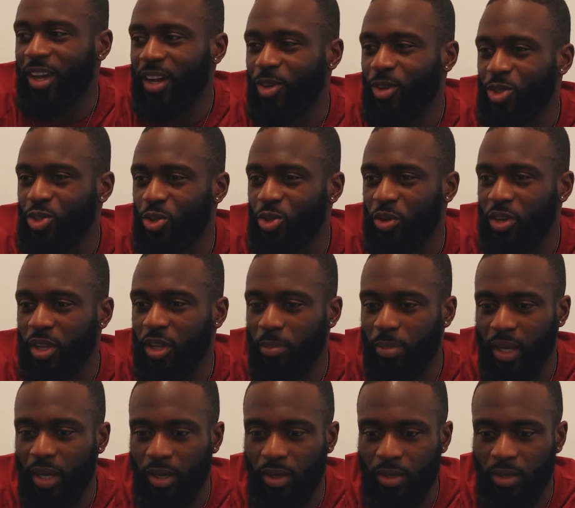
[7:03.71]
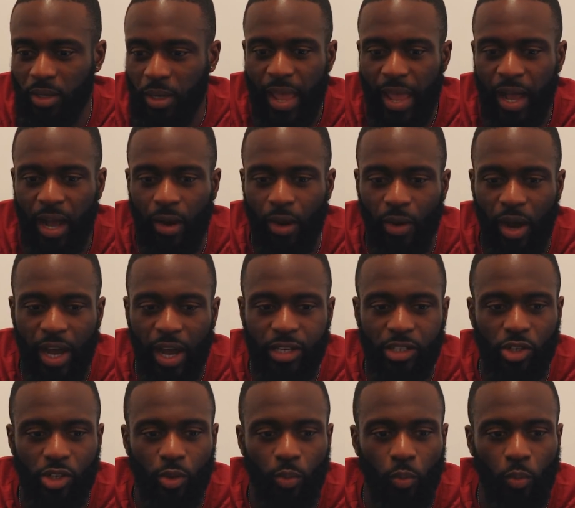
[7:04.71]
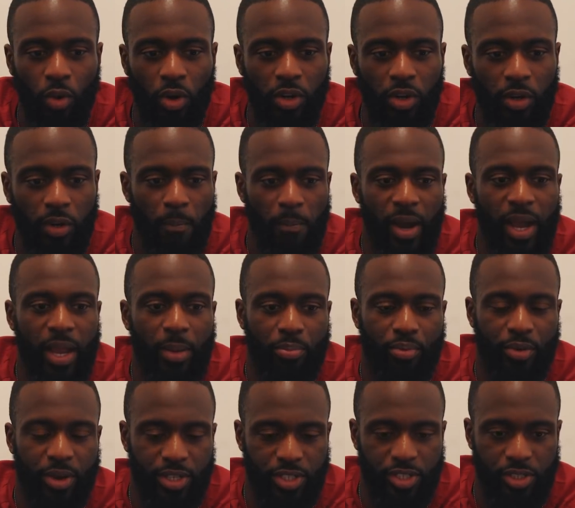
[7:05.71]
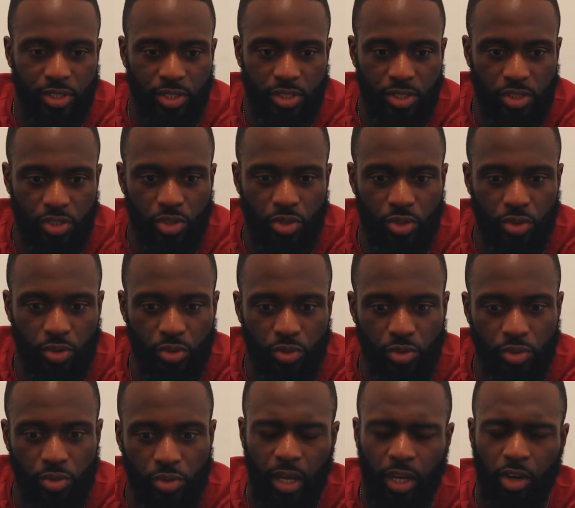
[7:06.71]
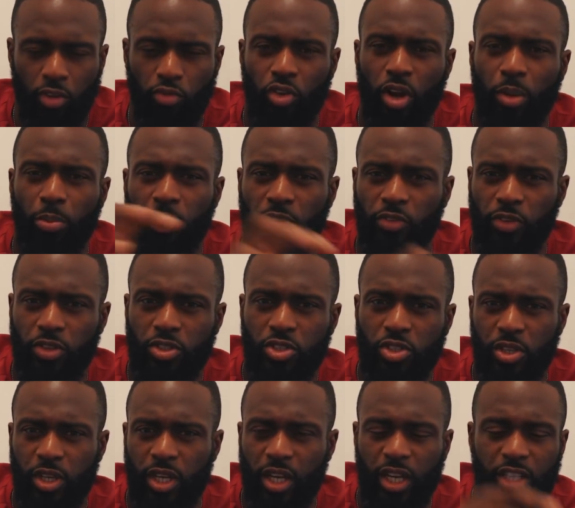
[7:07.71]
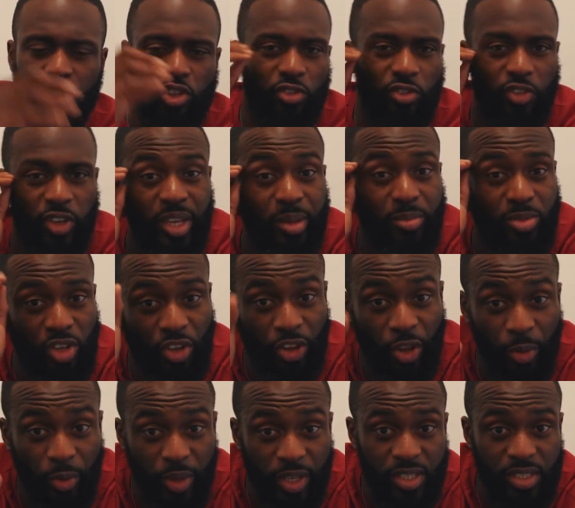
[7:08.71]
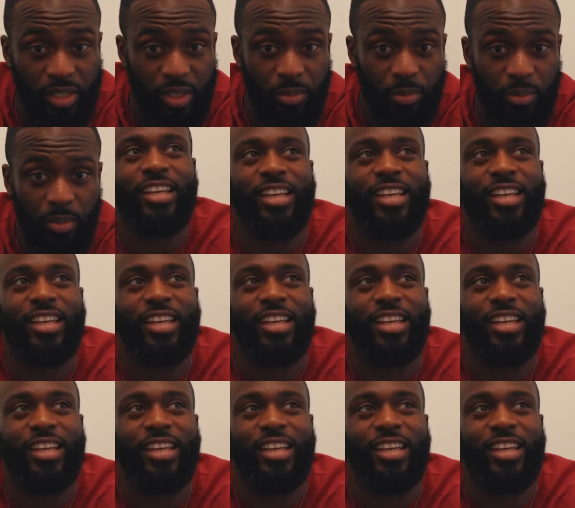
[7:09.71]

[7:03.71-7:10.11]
I was talking about how I don't want my pressures to kind of rub off onto Elijah, or for him to notice them.